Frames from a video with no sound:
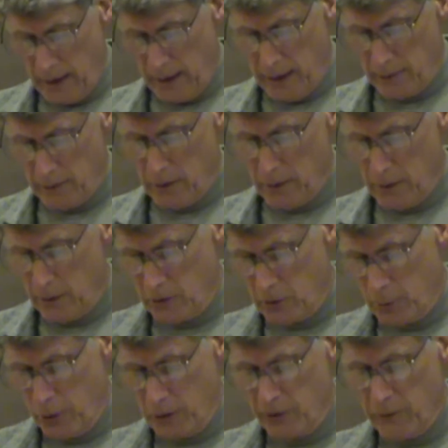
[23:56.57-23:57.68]
as a
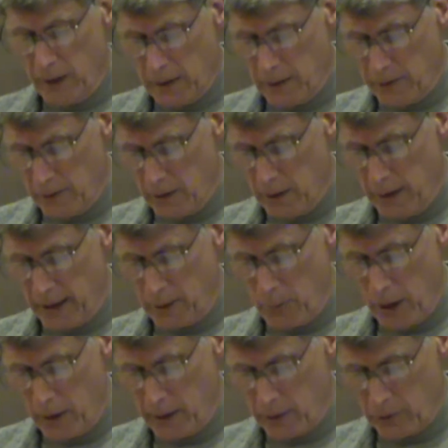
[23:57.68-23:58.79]
sports fantasy like
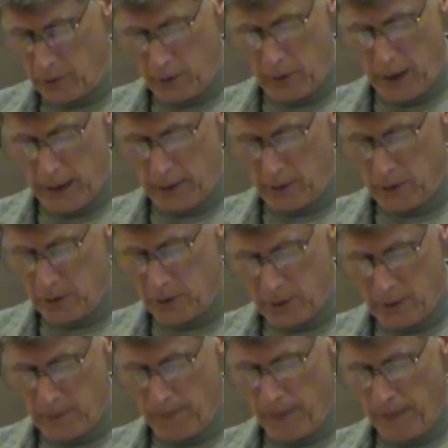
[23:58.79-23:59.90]
Merrick's or Crichton's.
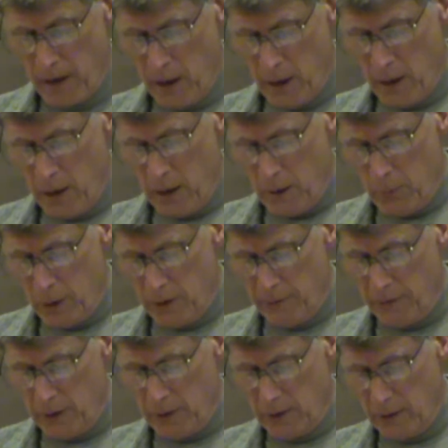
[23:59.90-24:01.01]
But
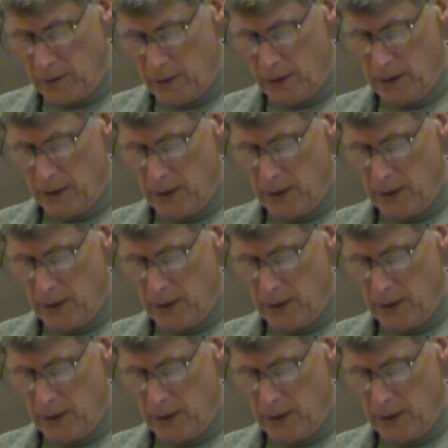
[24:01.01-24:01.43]
if this is the